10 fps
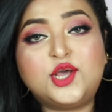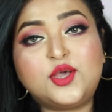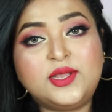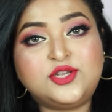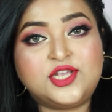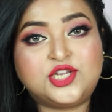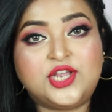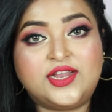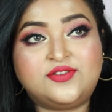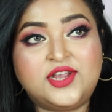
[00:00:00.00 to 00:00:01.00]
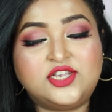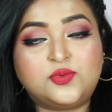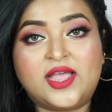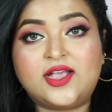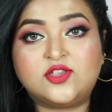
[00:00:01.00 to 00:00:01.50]
now coming to the shade
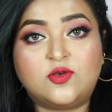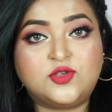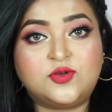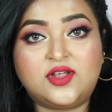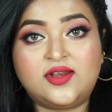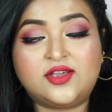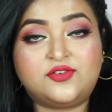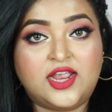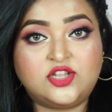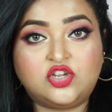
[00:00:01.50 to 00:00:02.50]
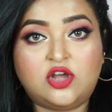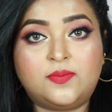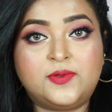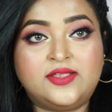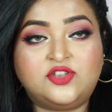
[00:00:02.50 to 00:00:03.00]
range, MAC has also done a great
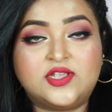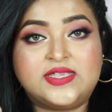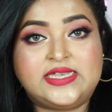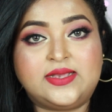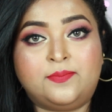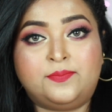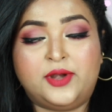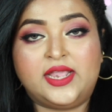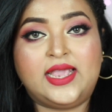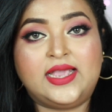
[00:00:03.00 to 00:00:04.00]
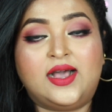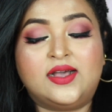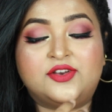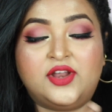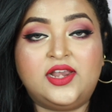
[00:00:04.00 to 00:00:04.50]
job in just bringing
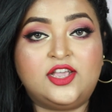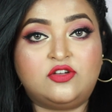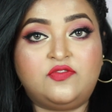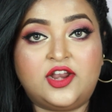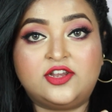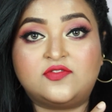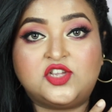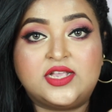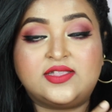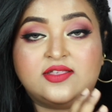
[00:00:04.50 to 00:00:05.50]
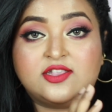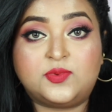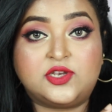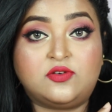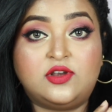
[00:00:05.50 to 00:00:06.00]
a really good variety of shades in this
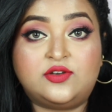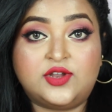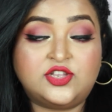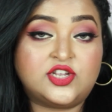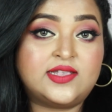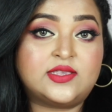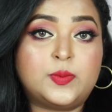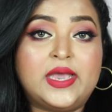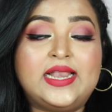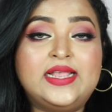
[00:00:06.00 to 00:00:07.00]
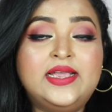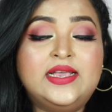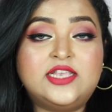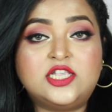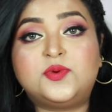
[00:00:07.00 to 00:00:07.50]
particular range as well.
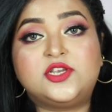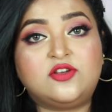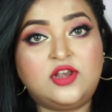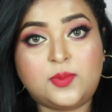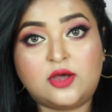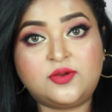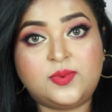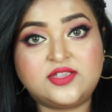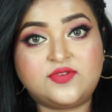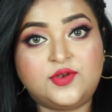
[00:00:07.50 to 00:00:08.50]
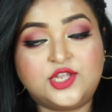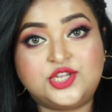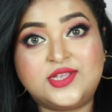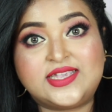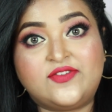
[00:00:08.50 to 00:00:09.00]
This particular powder plus
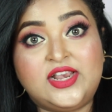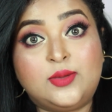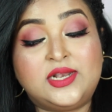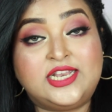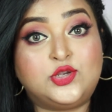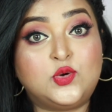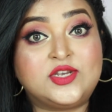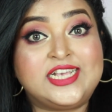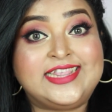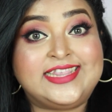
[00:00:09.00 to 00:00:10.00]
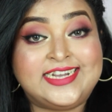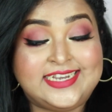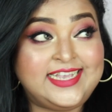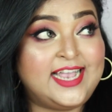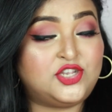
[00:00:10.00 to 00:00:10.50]
foundation is available in total
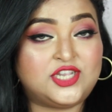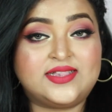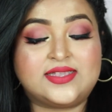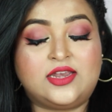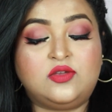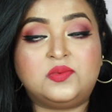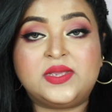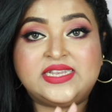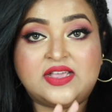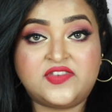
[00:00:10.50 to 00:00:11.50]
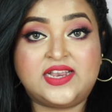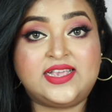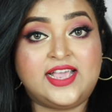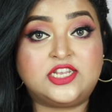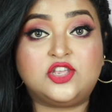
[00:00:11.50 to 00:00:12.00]
38 shades, and you will be
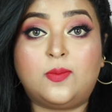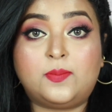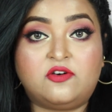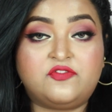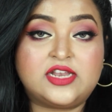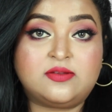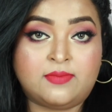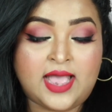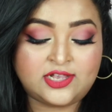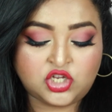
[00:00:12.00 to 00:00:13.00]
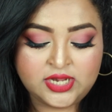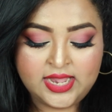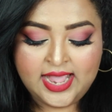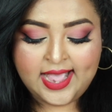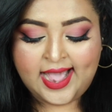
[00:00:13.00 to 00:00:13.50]
definitely getting your perfect match.
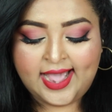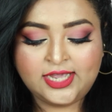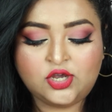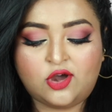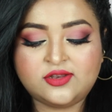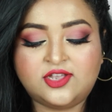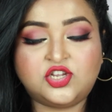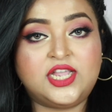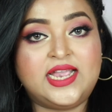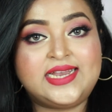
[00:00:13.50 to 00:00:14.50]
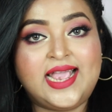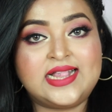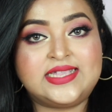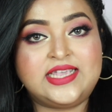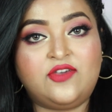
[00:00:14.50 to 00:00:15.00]
I got the shade
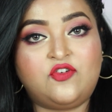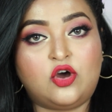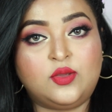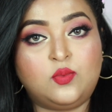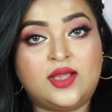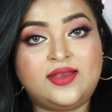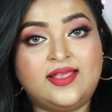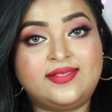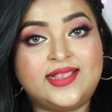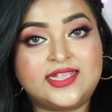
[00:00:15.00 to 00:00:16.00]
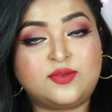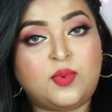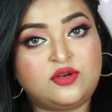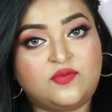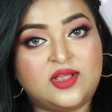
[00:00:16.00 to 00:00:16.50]
NC41 in this
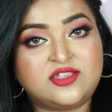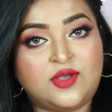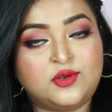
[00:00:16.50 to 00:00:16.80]
powder plus